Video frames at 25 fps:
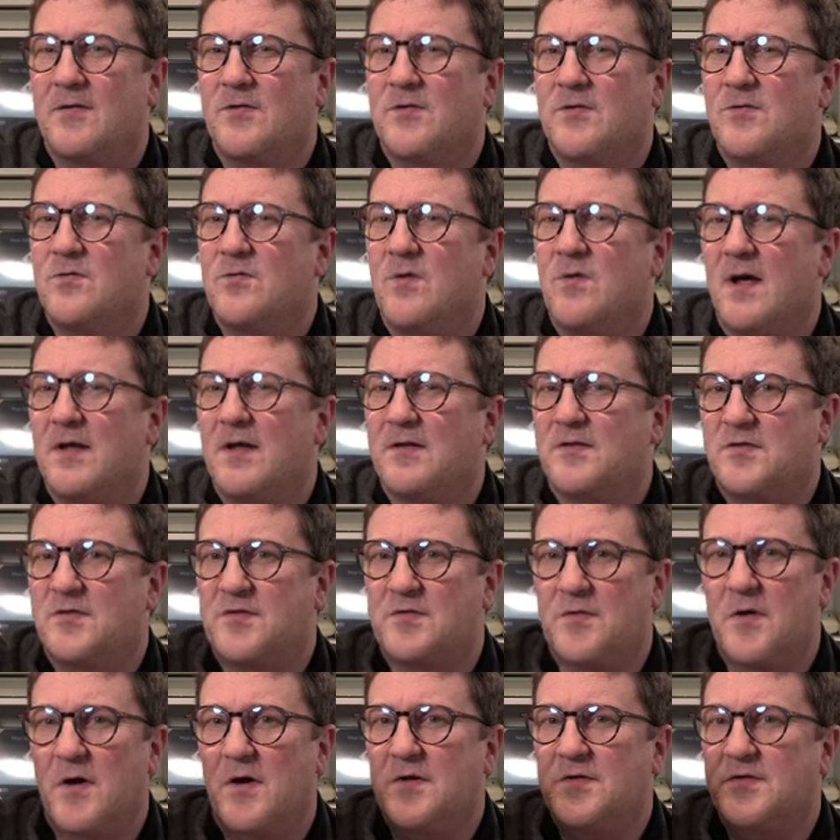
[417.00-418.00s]
do I
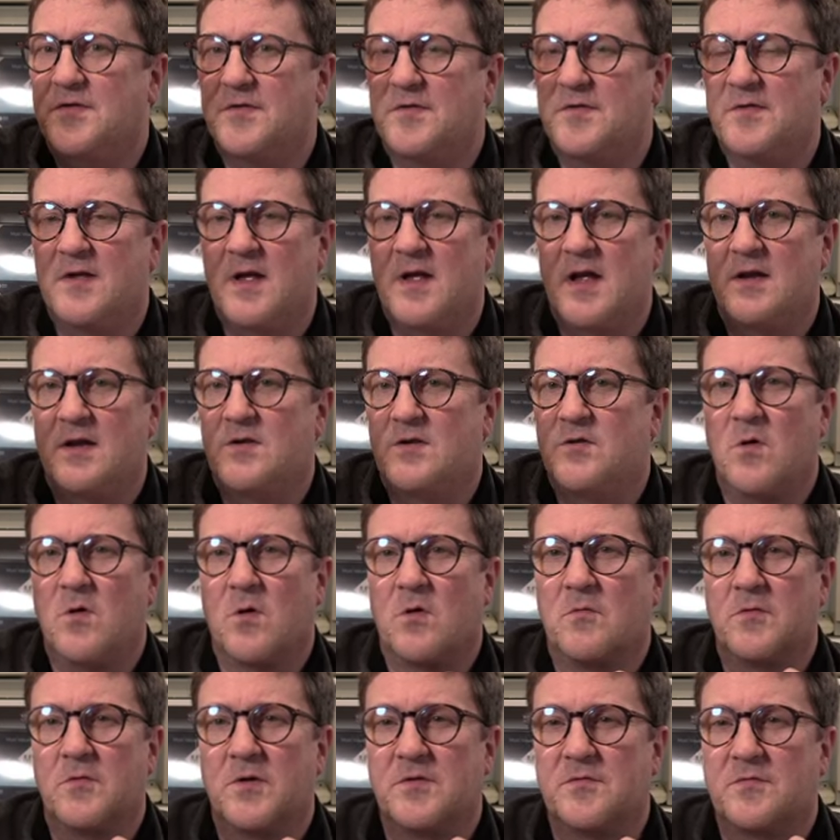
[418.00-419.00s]
trust that you
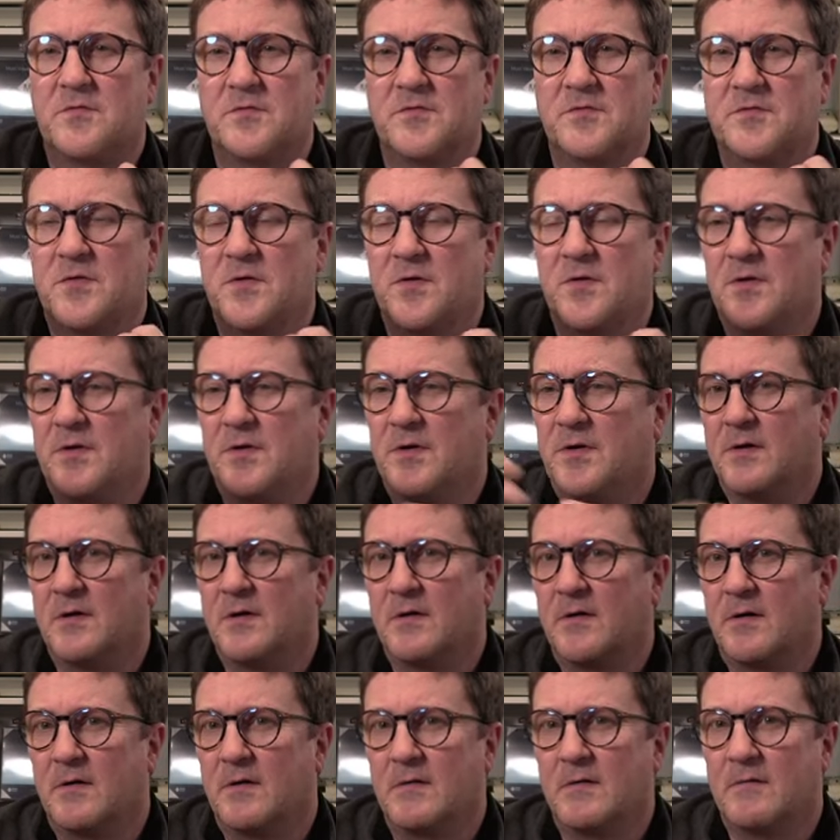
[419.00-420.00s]
always
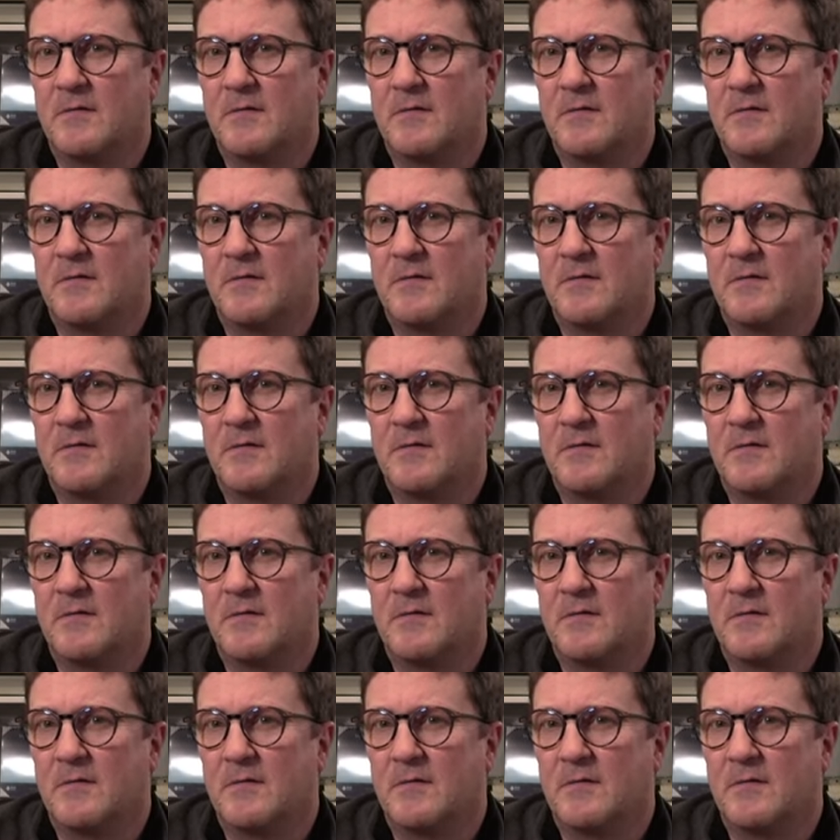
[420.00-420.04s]
return,